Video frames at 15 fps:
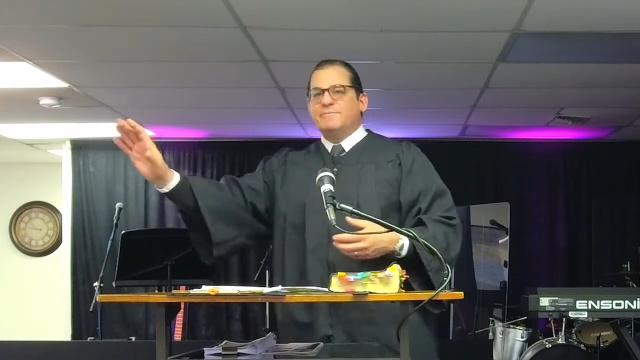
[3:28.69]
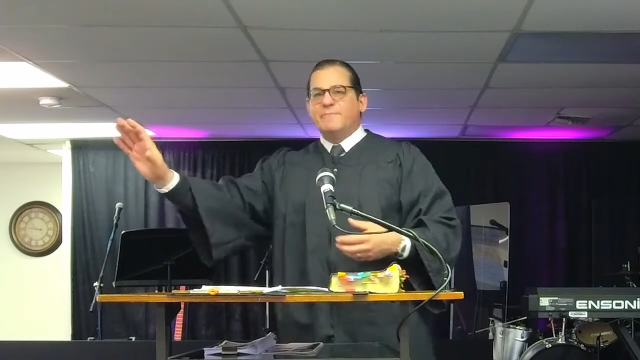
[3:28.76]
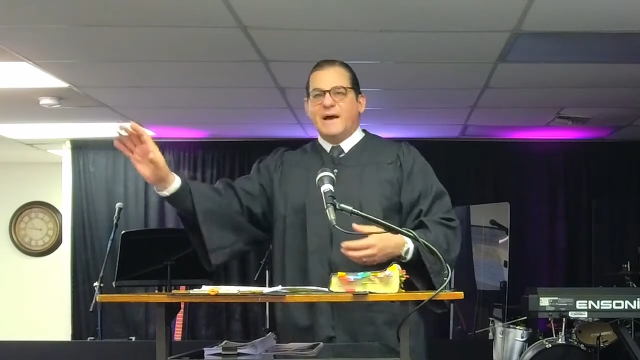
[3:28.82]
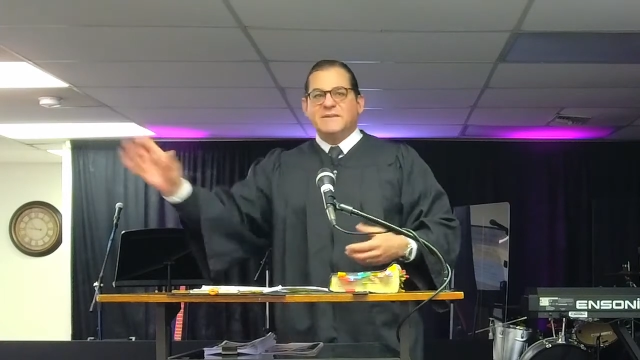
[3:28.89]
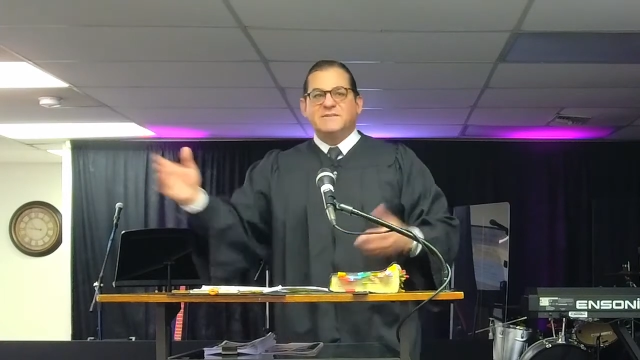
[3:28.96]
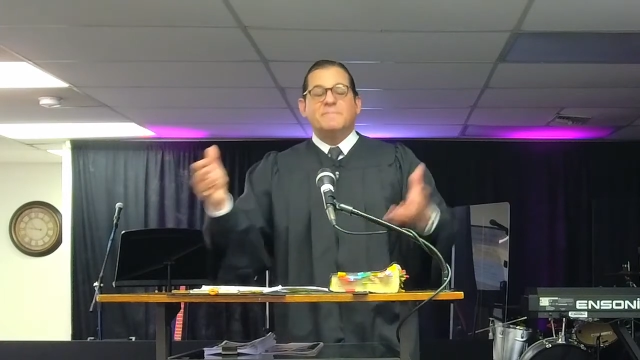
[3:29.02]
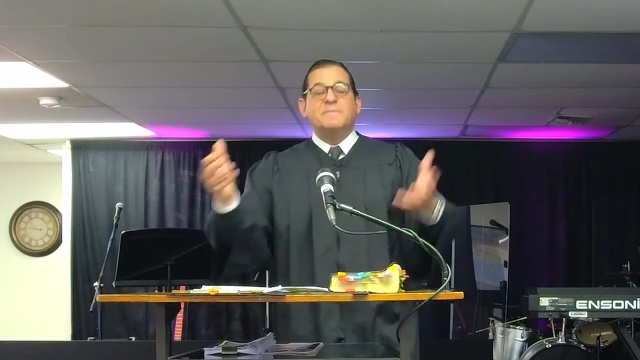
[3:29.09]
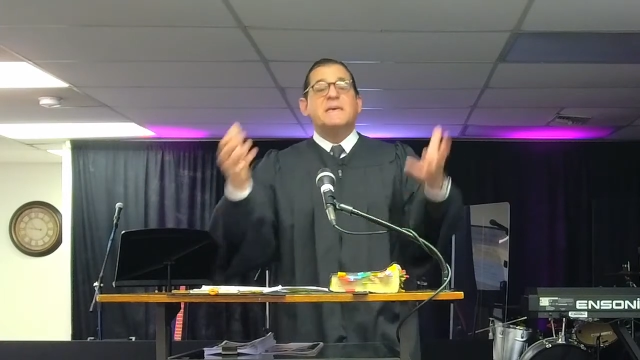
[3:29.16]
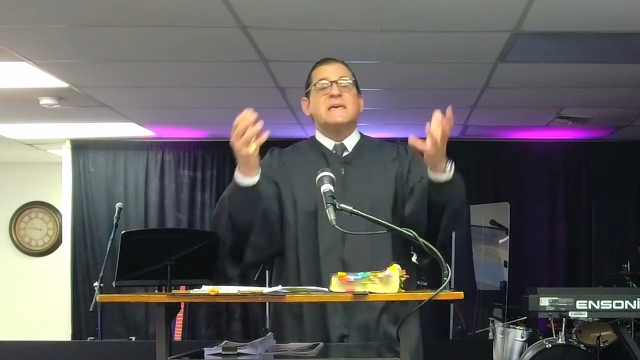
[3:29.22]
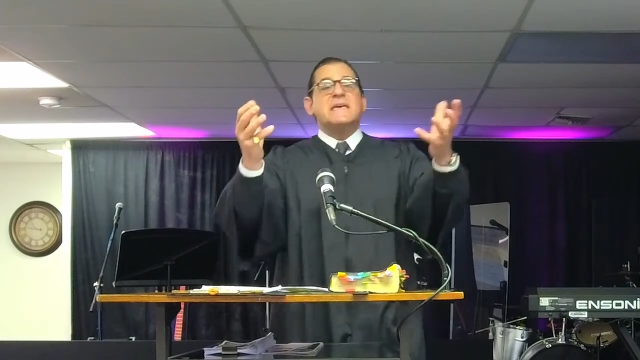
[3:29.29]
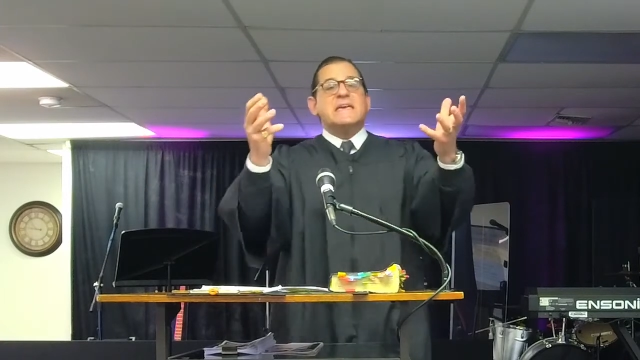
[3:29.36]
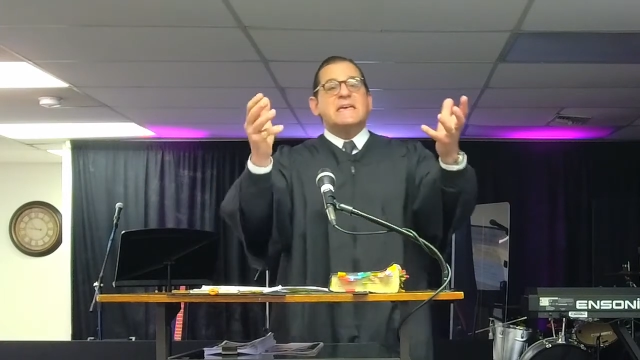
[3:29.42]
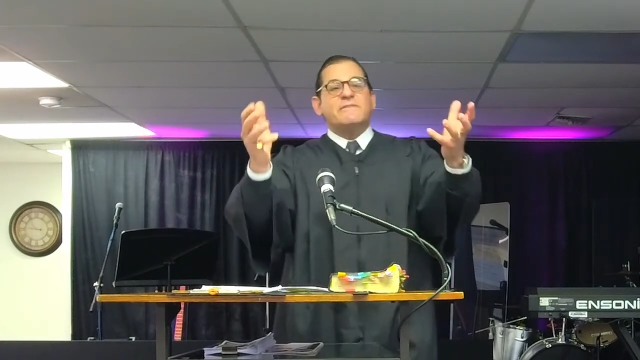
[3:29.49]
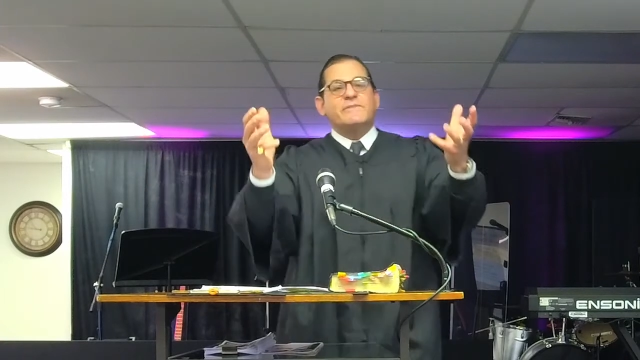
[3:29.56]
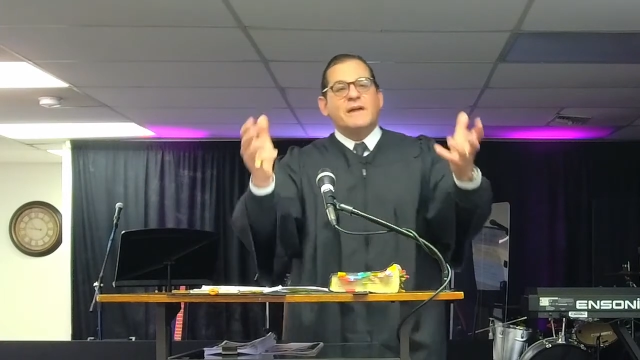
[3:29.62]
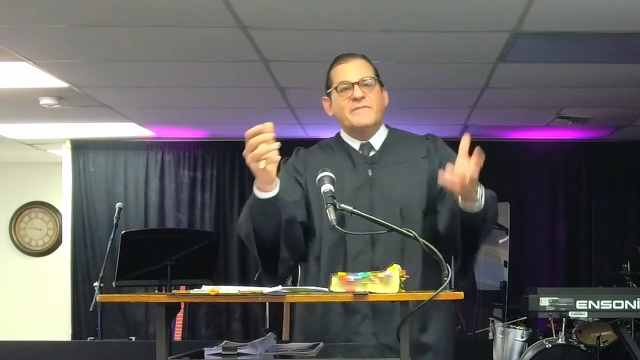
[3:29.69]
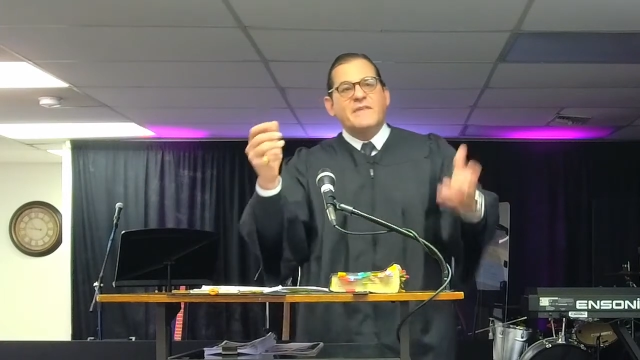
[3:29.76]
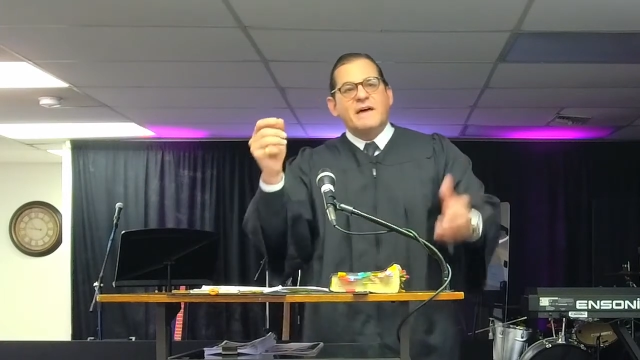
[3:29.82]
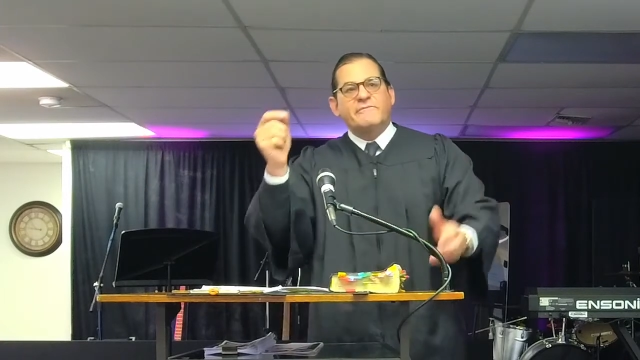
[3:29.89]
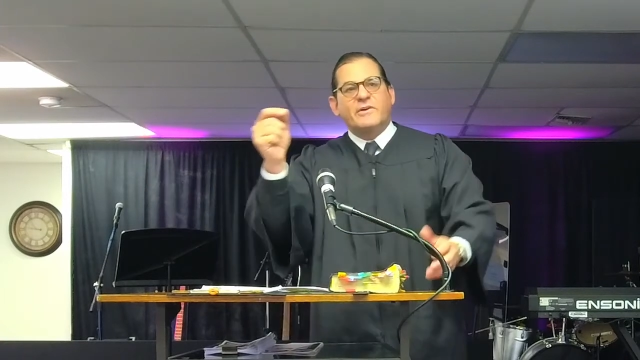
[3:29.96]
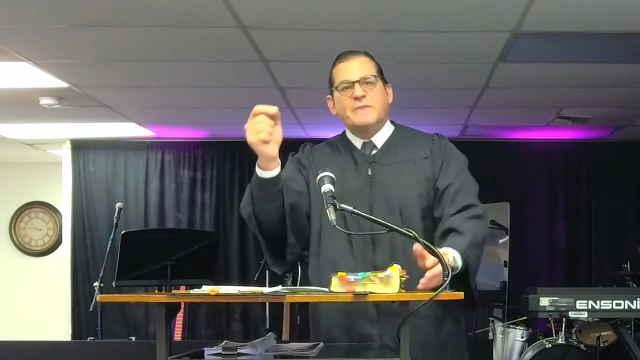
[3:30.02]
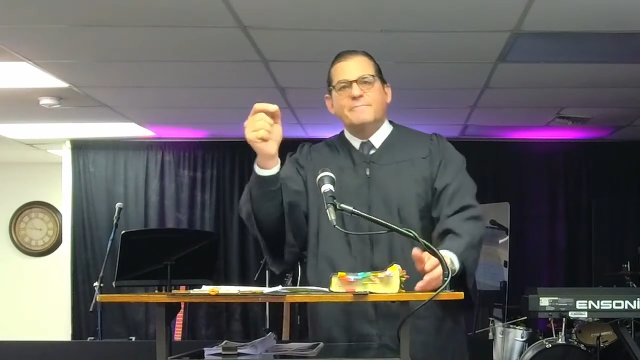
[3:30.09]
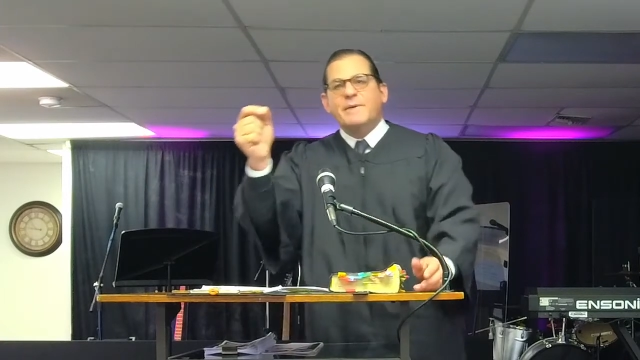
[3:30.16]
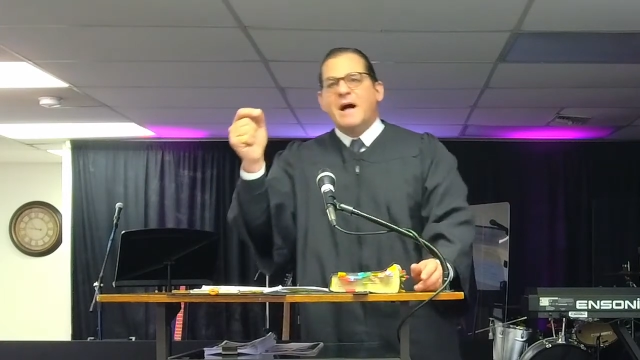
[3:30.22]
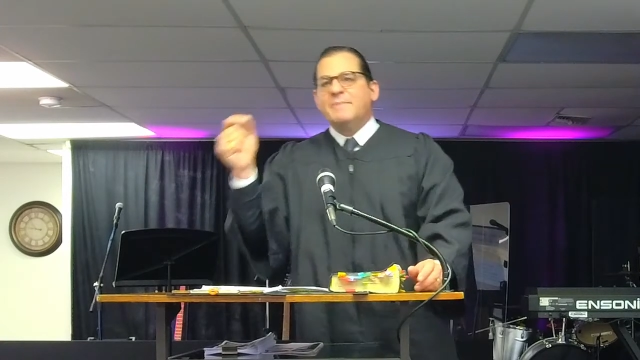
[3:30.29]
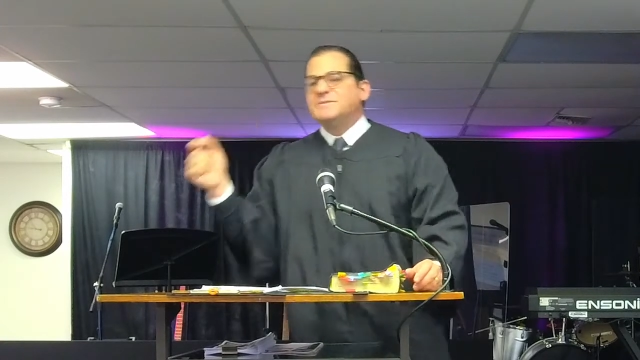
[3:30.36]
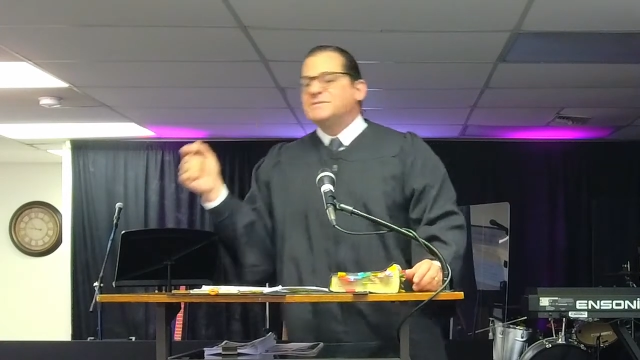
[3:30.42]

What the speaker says: by some, even on that very Palm